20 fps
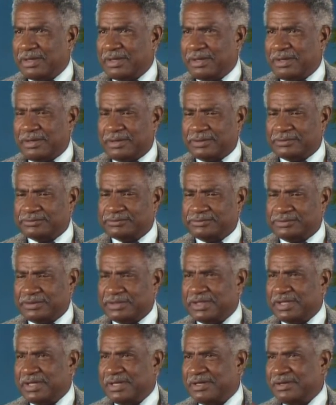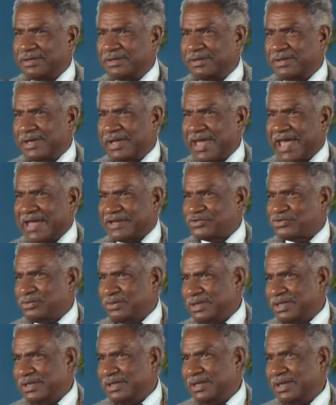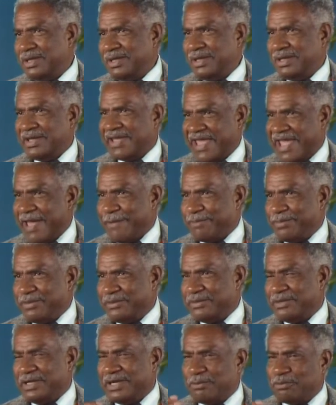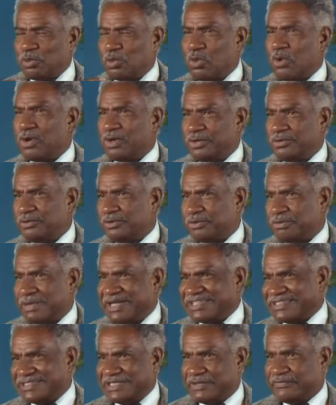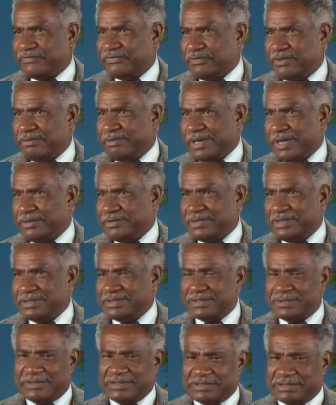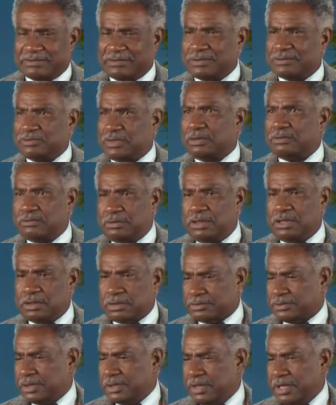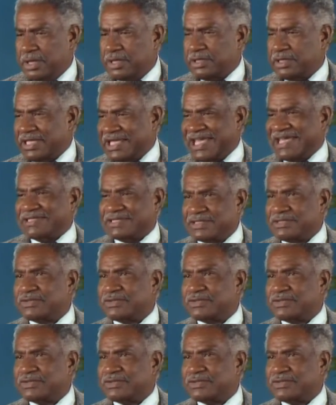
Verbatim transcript: Uh, did it actually happen. And I'm quarreling with myself about this. You know, I said, well, look, the, the essence